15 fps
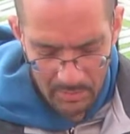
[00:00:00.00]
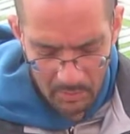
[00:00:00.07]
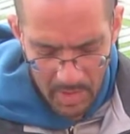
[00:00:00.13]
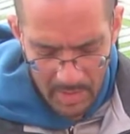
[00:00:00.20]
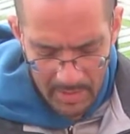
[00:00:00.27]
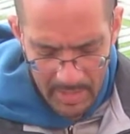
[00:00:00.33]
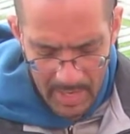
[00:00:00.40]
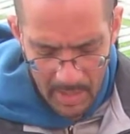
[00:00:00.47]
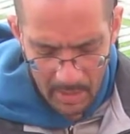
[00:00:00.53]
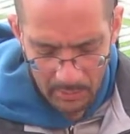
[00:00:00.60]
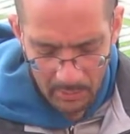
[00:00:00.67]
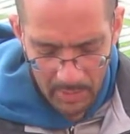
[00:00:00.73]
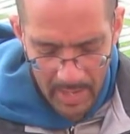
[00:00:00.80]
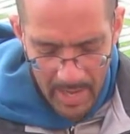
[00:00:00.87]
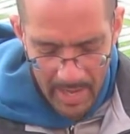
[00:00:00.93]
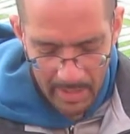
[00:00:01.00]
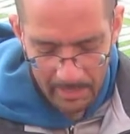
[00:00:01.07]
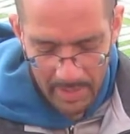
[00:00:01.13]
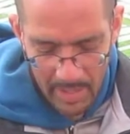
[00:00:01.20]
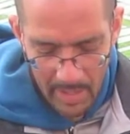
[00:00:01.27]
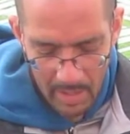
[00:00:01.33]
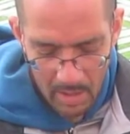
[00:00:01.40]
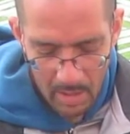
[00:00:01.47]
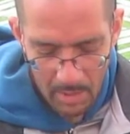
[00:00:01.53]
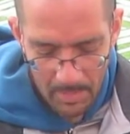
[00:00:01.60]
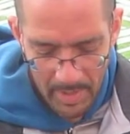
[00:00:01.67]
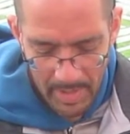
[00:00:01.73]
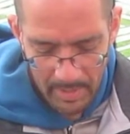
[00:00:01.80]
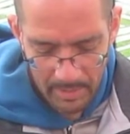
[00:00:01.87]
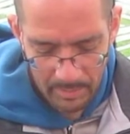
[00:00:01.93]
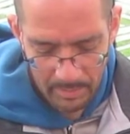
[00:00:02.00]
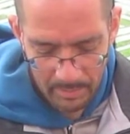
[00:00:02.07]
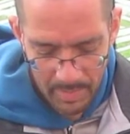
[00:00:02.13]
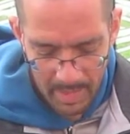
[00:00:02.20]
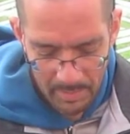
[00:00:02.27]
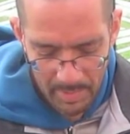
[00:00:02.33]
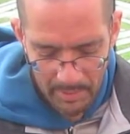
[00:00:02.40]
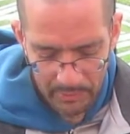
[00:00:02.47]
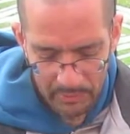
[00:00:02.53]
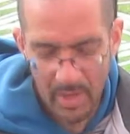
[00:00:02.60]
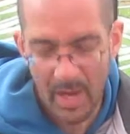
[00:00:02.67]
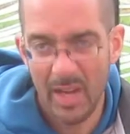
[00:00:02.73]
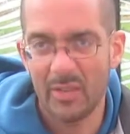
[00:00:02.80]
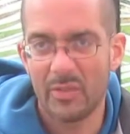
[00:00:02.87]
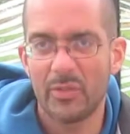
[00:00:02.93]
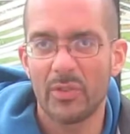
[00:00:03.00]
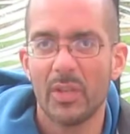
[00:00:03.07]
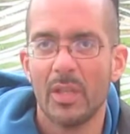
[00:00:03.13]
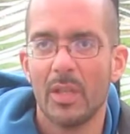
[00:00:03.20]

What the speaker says: Right now, reliably, all my bus rides